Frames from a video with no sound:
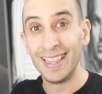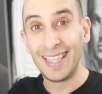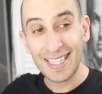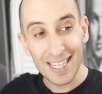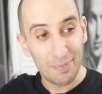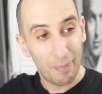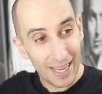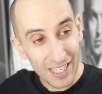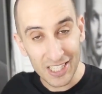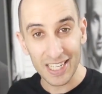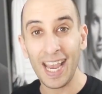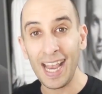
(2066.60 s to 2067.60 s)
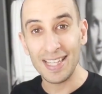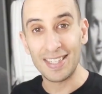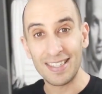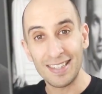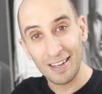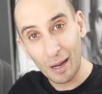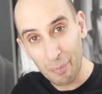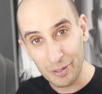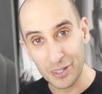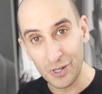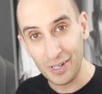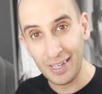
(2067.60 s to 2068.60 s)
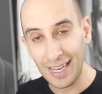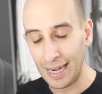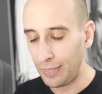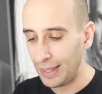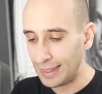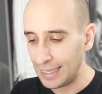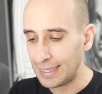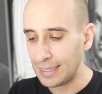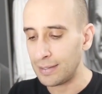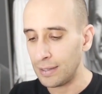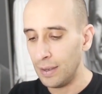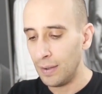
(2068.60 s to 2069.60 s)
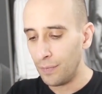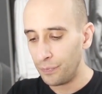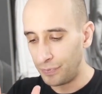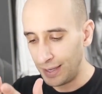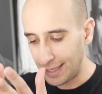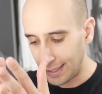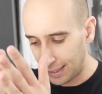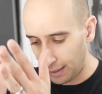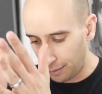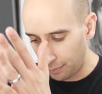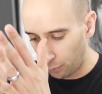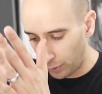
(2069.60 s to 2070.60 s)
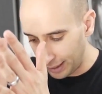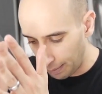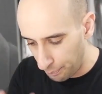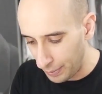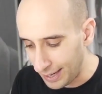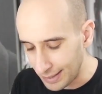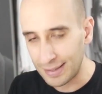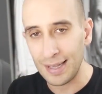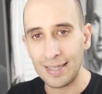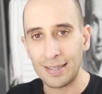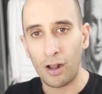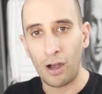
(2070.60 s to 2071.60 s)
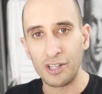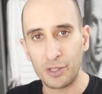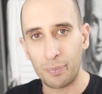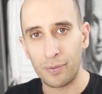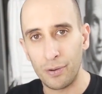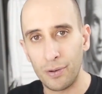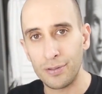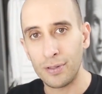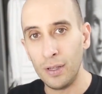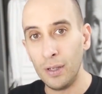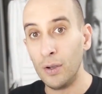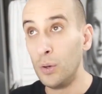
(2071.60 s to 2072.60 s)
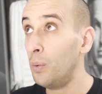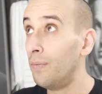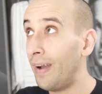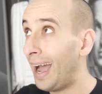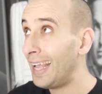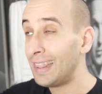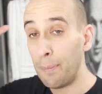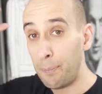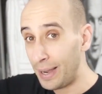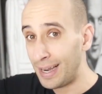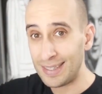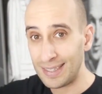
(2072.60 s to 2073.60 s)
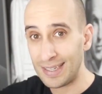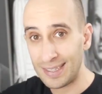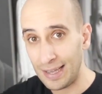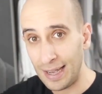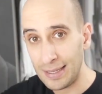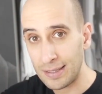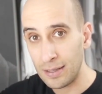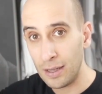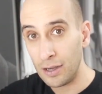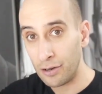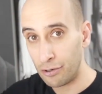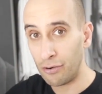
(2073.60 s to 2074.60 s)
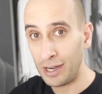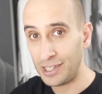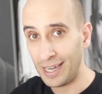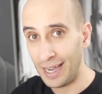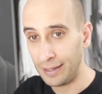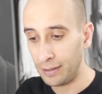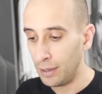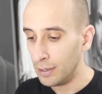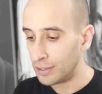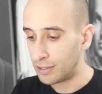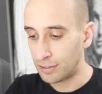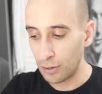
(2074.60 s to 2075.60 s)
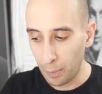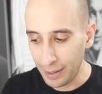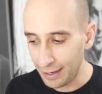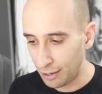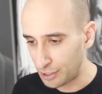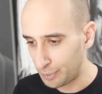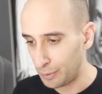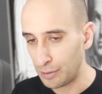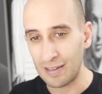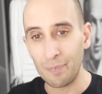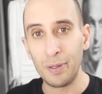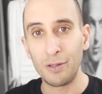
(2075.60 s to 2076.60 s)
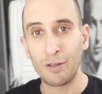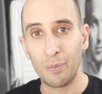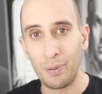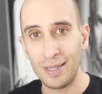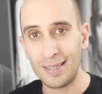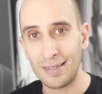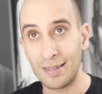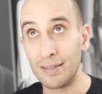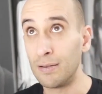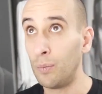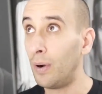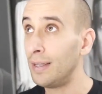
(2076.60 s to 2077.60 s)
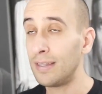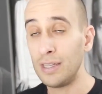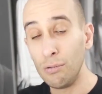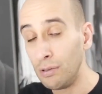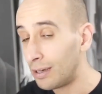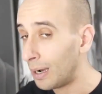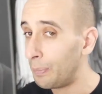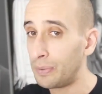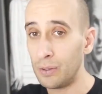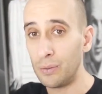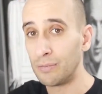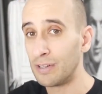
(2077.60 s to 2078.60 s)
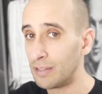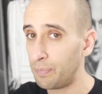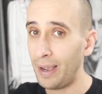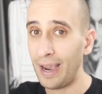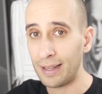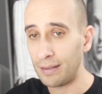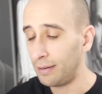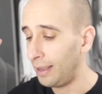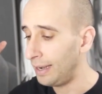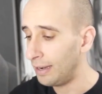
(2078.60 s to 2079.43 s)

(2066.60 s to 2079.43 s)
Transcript: This is my chance. This is an opportunity. And I think this is, this is the, one of the biggest things that entrepreneurs who've had the biggest success crush at. So many entrepreneurs have built their businesses, the ones that you look up to and respect and,